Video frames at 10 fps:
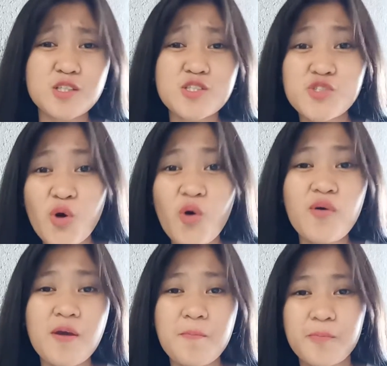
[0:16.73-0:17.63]
so
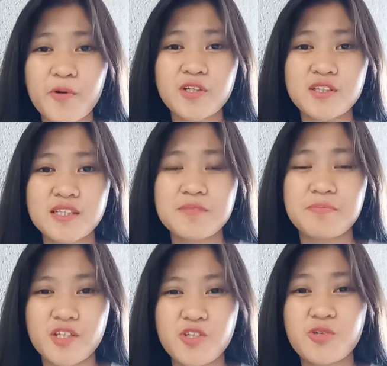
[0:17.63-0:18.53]
important
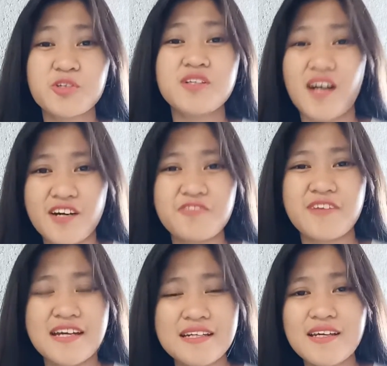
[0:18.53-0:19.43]
but you could not
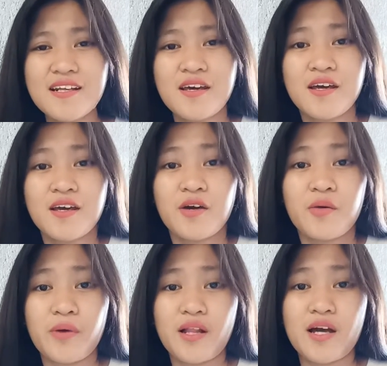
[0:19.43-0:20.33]
find it?
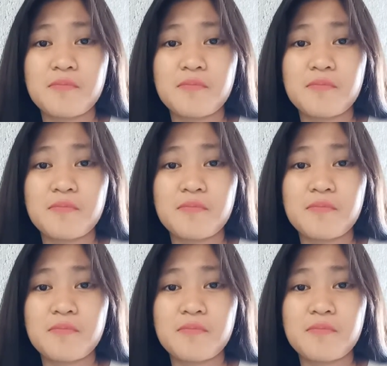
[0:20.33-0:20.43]
Well,